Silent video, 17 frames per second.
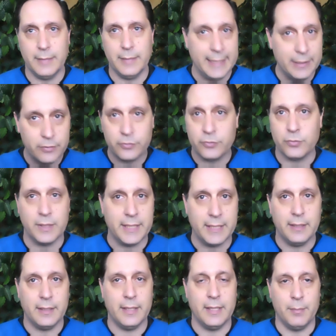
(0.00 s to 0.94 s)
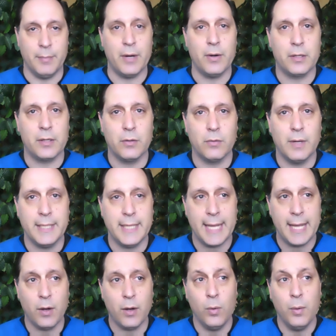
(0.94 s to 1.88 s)
industry in America right
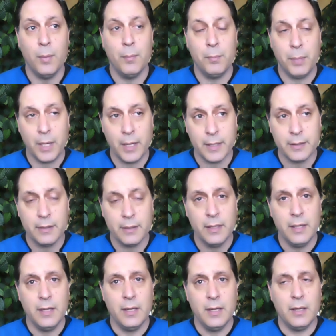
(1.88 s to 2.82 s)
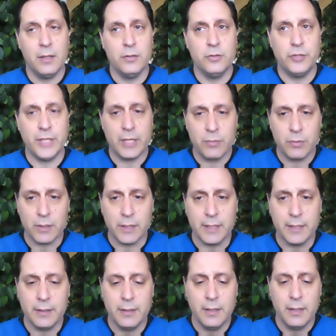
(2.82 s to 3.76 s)
now. But
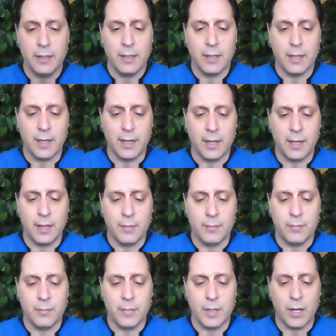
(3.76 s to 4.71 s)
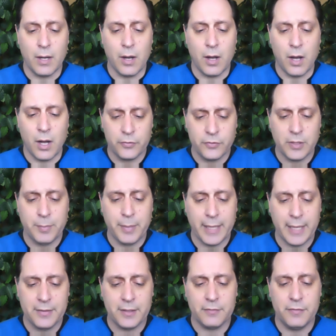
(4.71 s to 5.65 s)
generally, Um,
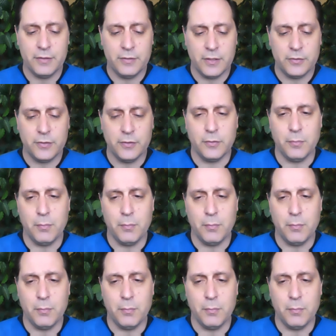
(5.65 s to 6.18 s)
osteopathic physicians